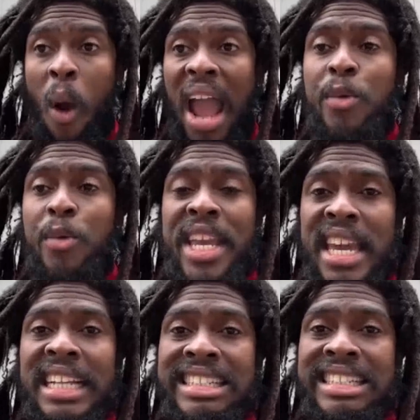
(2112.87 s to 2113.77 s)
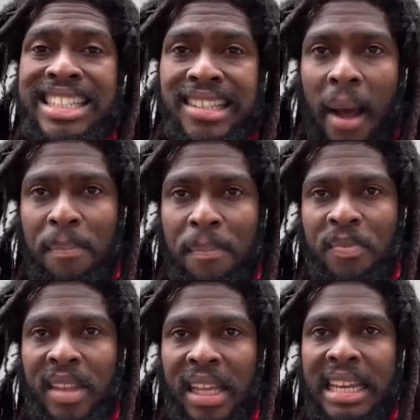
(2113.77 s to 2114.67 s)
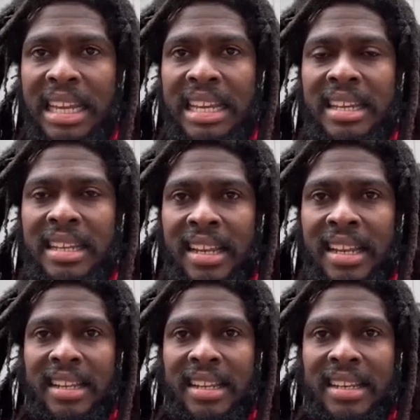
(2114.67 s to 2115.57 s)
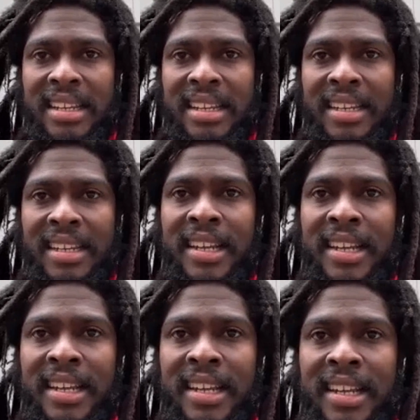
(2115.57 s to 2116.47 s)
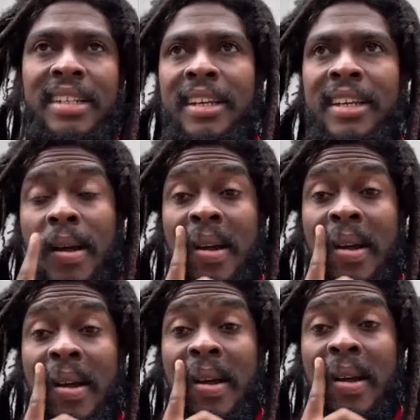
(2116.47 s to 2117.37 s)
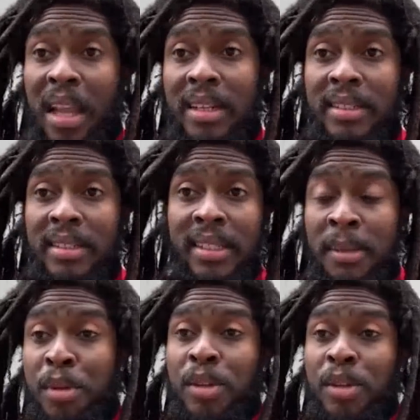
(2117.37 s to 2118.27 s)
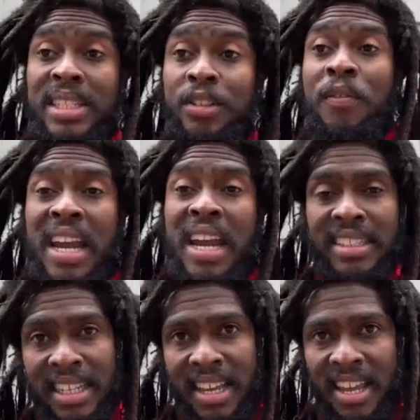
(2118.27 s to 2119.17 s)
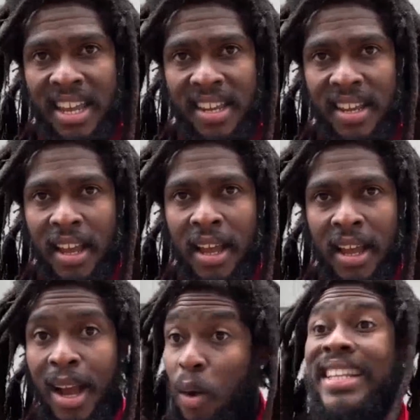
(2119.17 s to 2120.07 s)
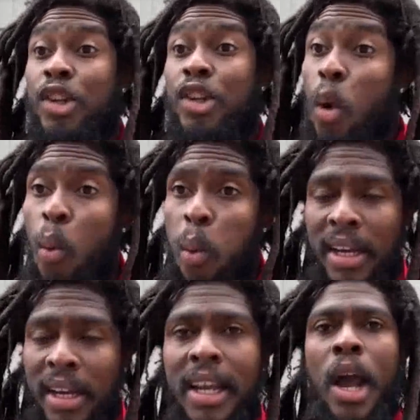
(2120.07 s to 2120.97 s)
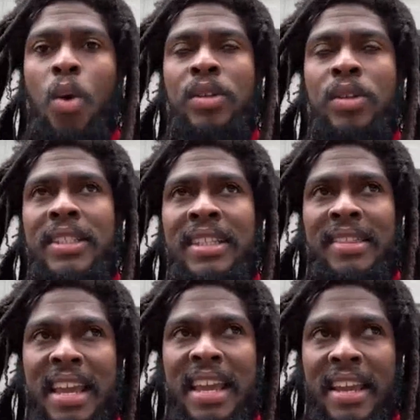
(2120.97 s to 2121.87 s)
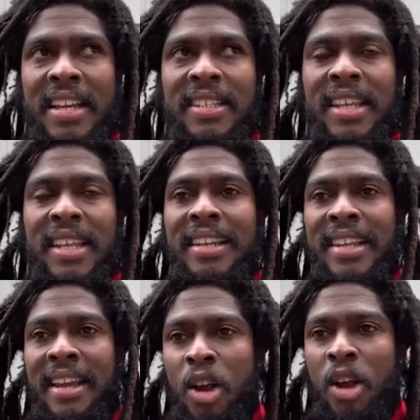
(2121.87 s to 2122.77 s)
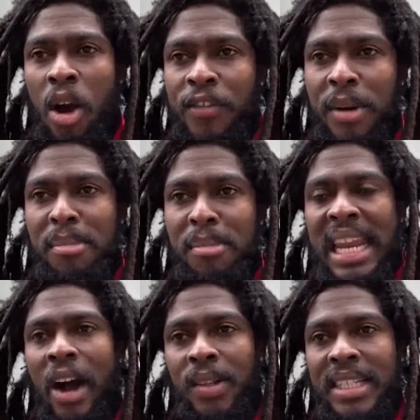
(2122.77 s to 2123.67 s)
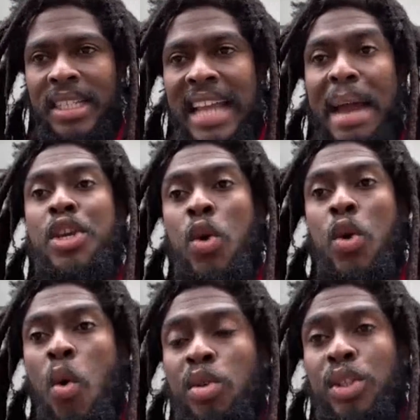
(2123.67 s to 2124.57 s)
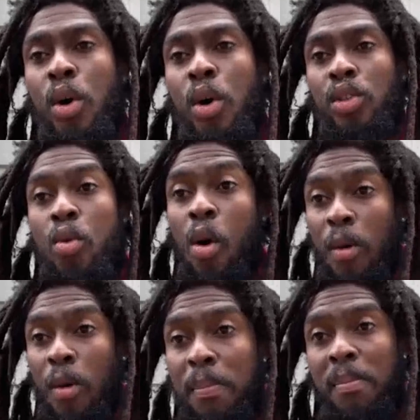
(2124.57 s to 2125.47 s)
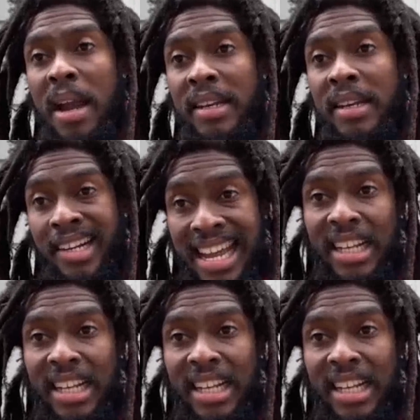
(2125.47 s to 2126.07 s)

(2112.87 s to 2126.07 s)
Why we can't stop the the the the the, the business of guns in Haiti? Because they don't want. Because the thing is, the government all the time use those group, the